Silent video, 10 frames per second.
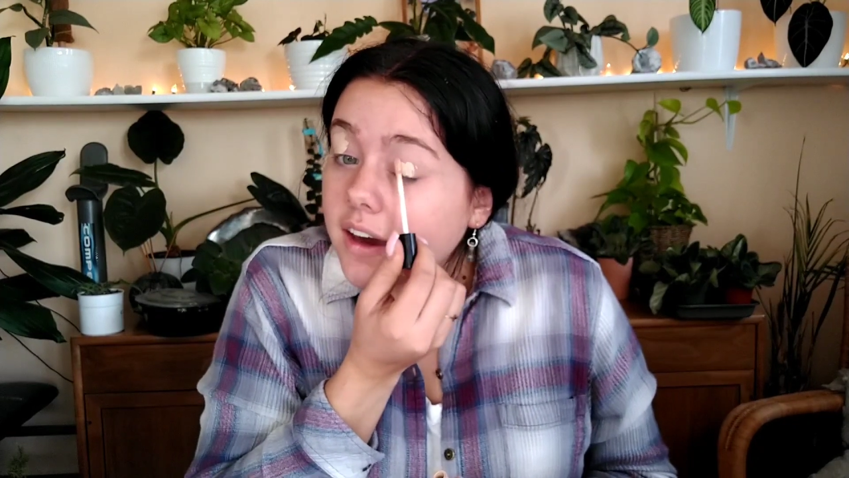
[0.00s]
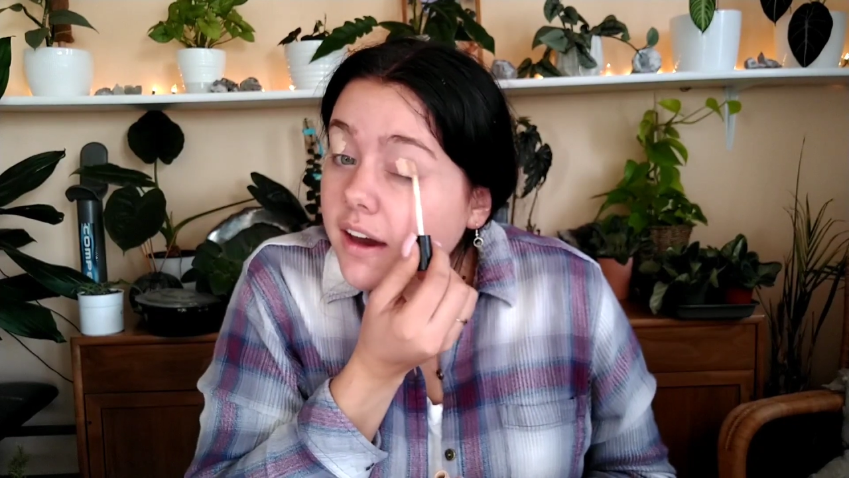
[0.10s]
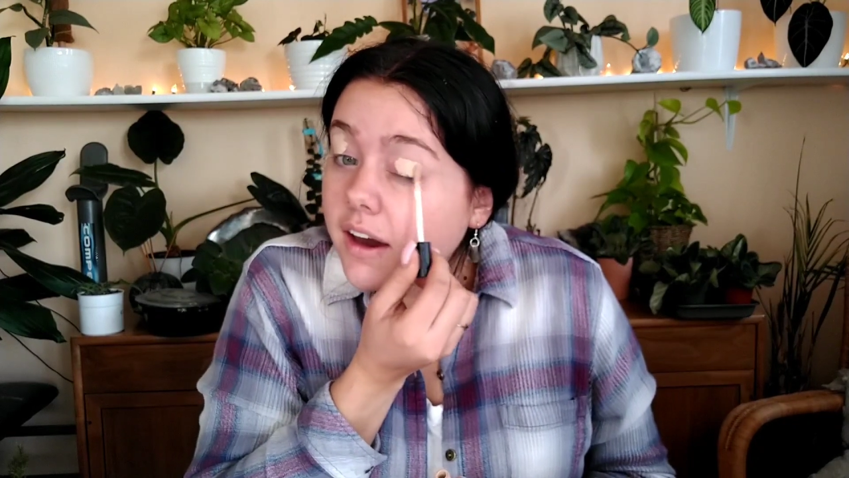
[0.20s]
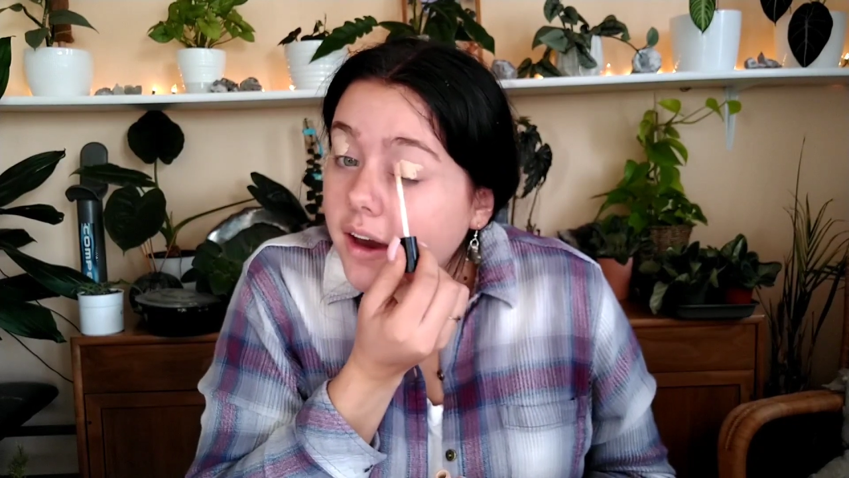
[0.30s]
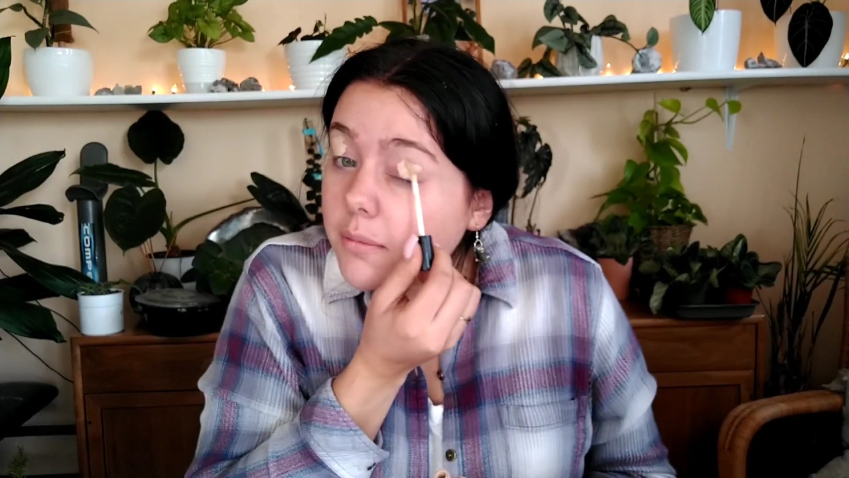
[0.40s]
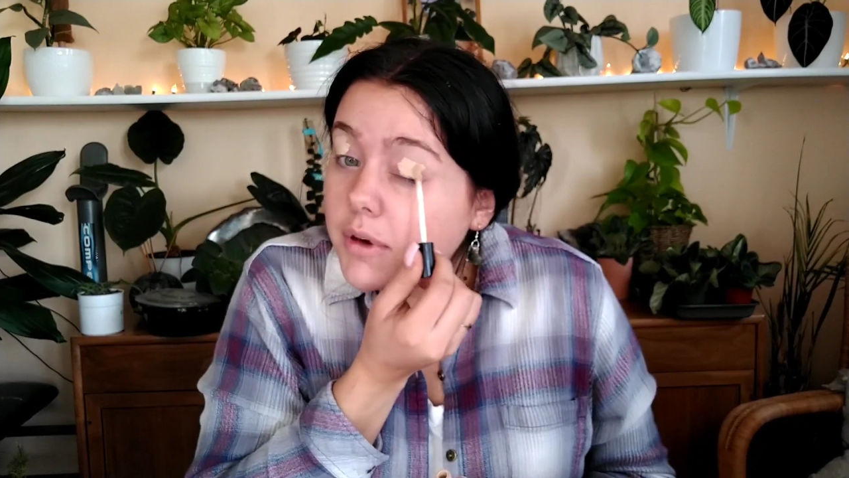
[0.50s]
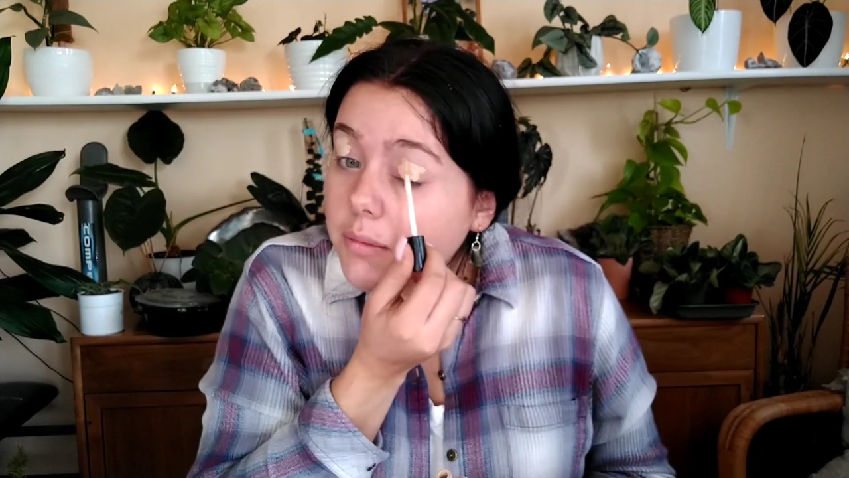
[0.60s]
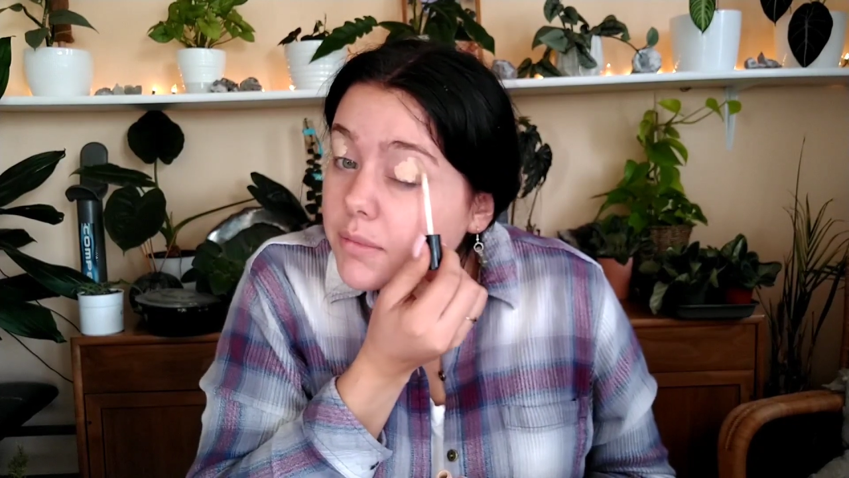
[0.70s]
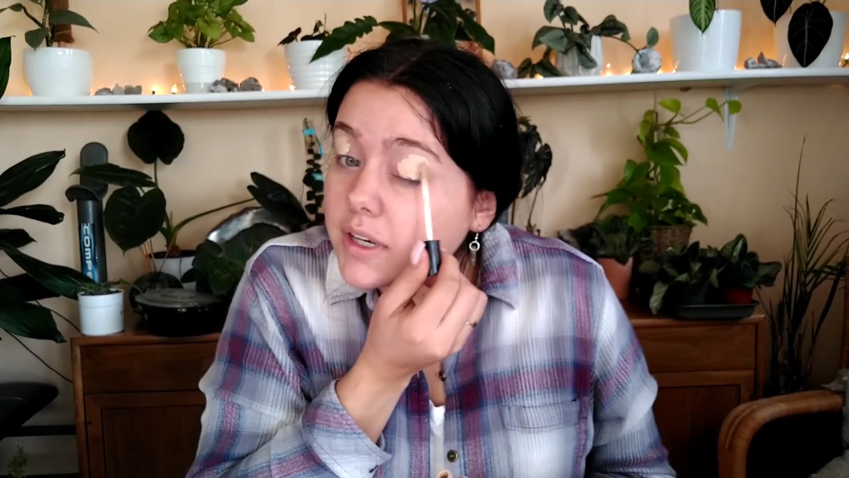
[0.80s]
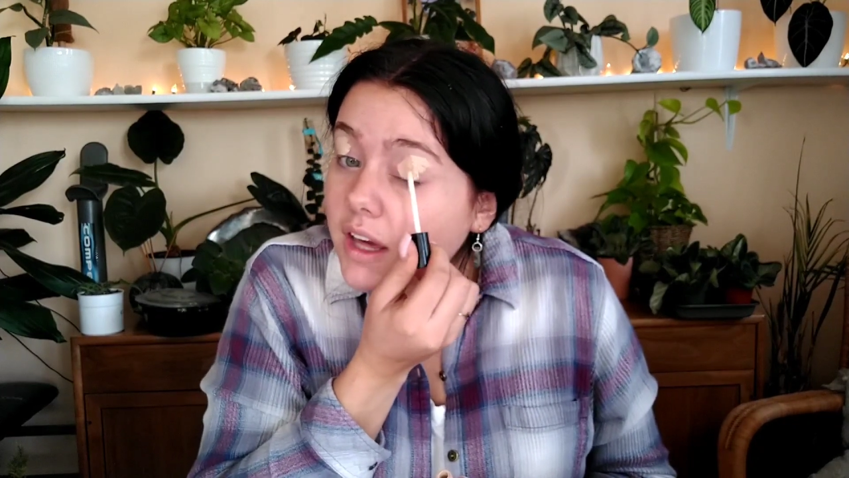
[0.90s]

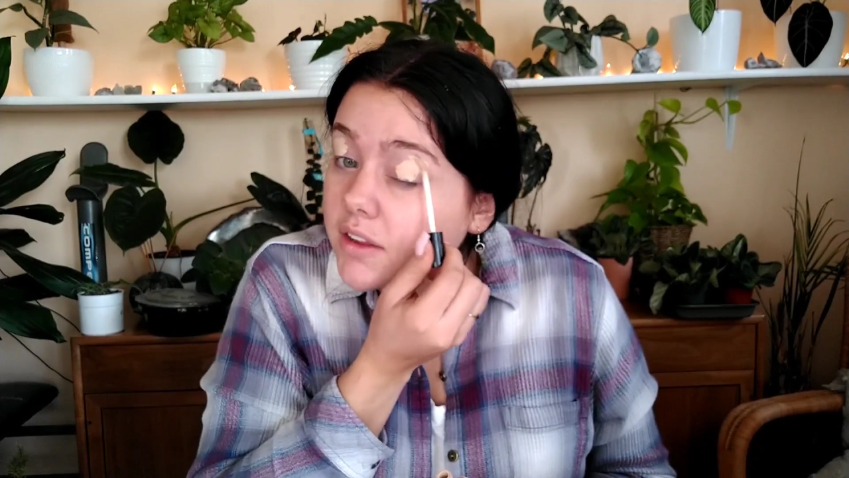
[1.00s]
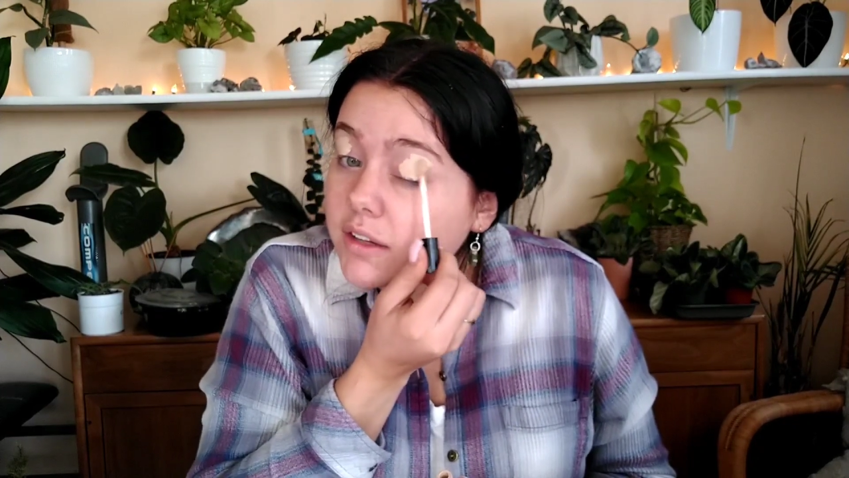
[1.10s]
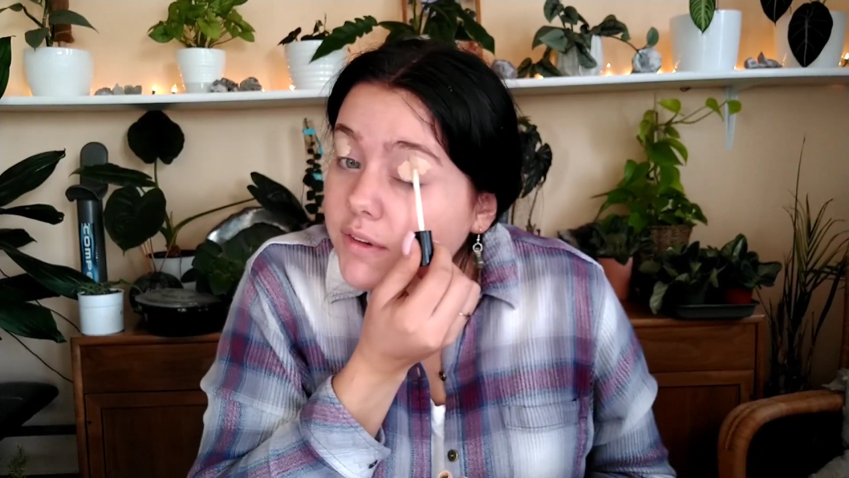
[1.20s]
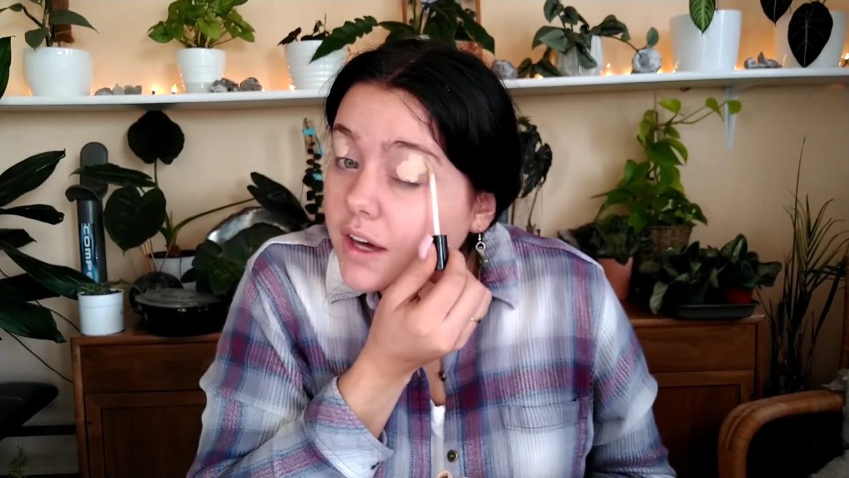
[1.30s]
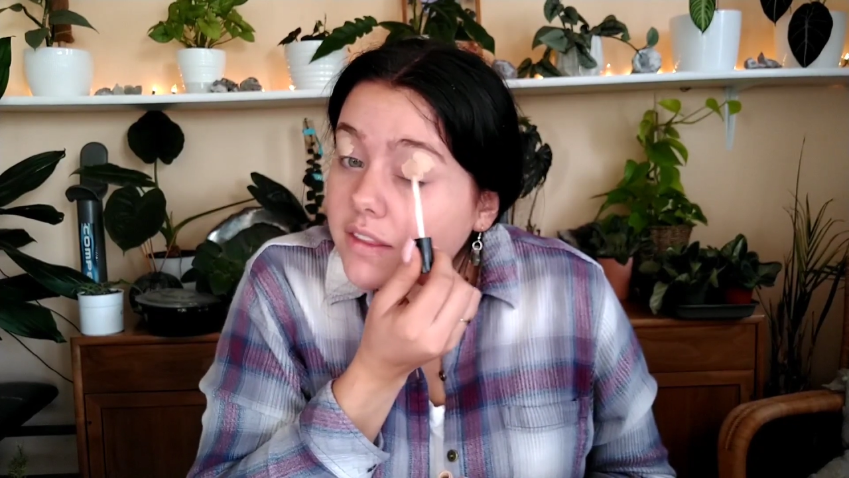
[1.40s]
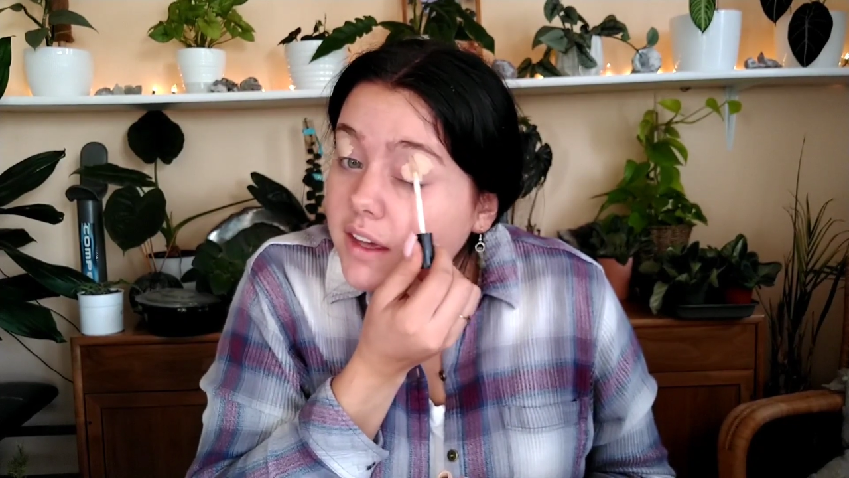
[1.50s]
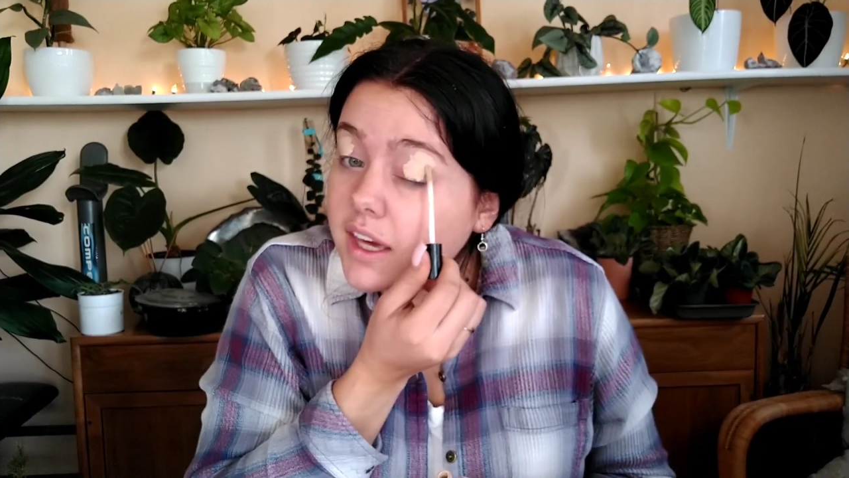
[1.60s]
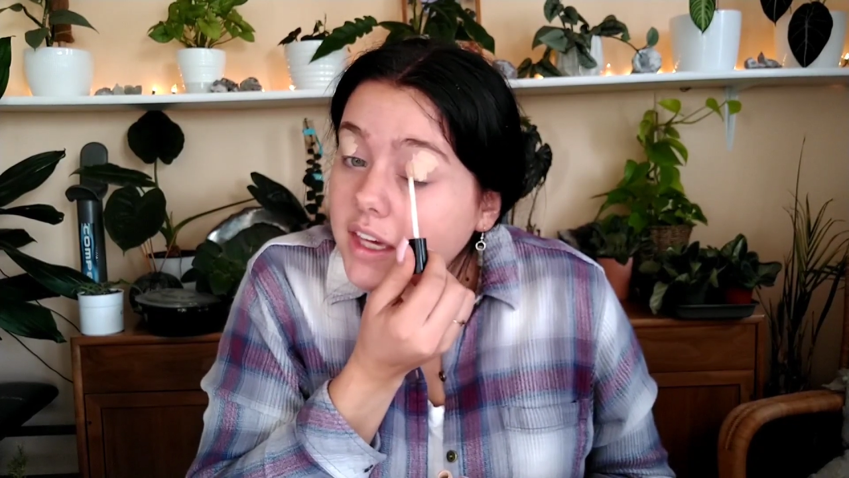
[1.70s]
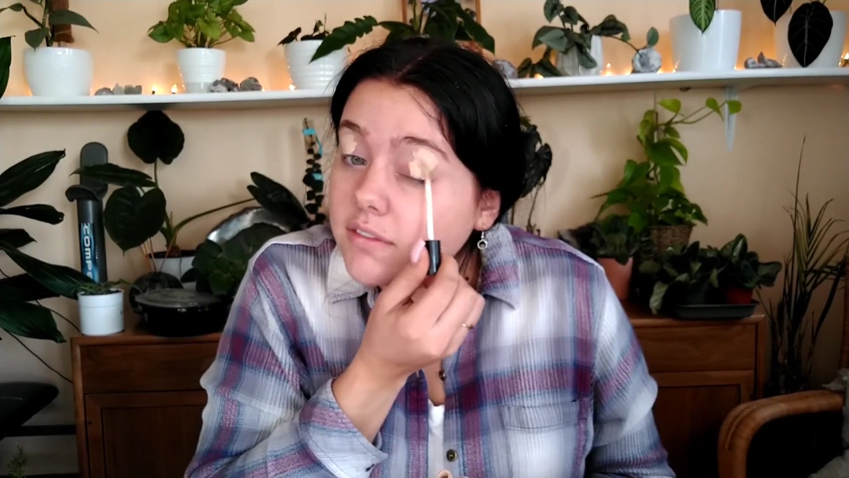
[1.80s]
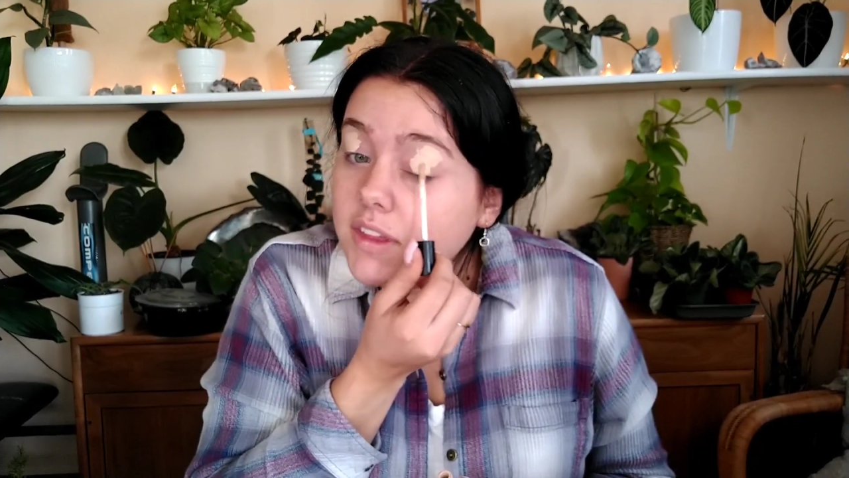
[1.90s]
but now that I've gotten the
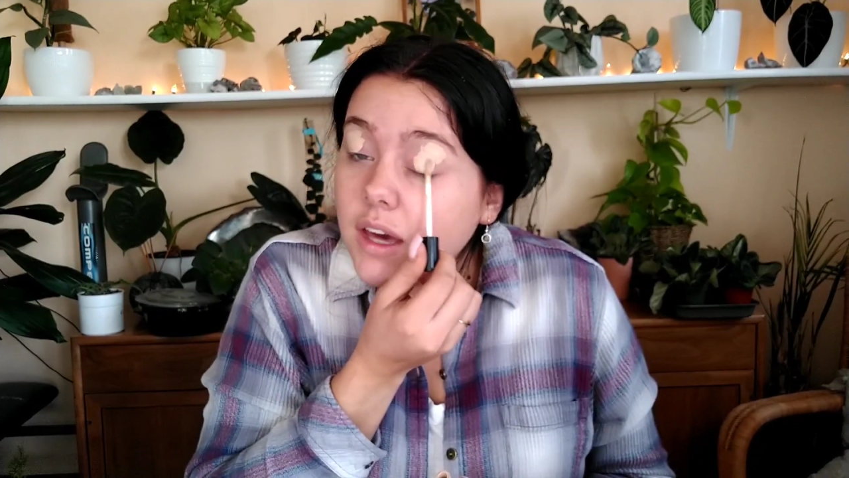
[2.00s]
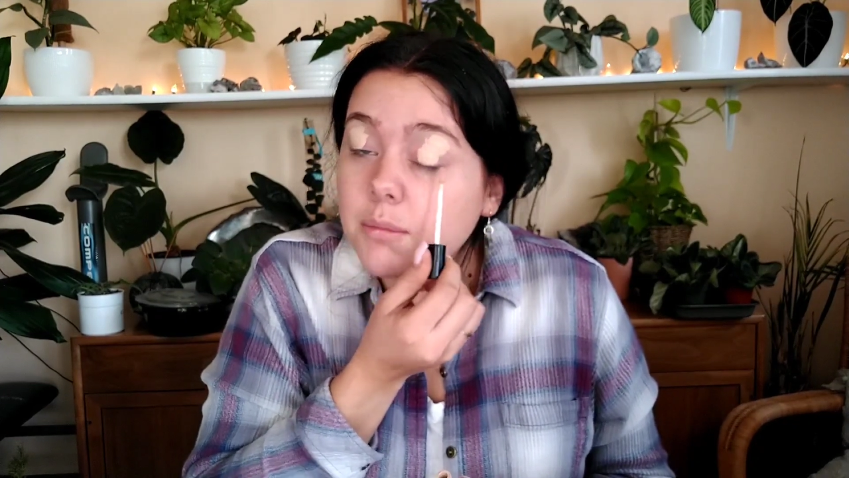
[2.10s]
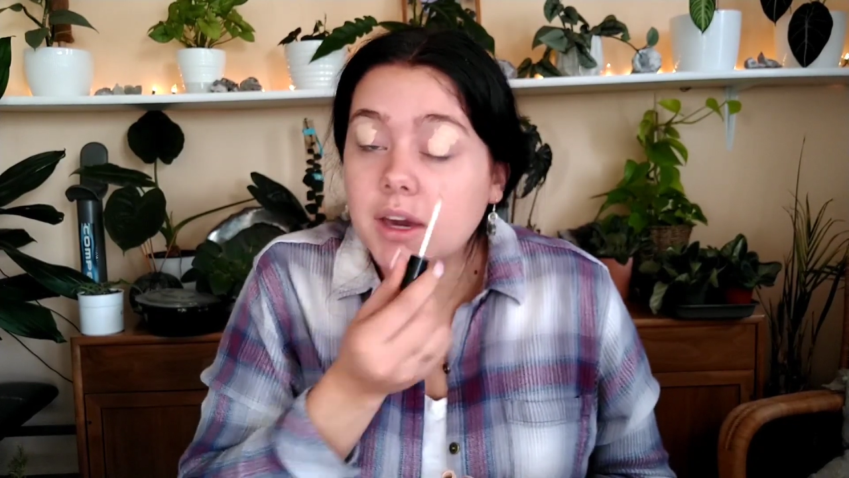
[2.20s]
hang of them,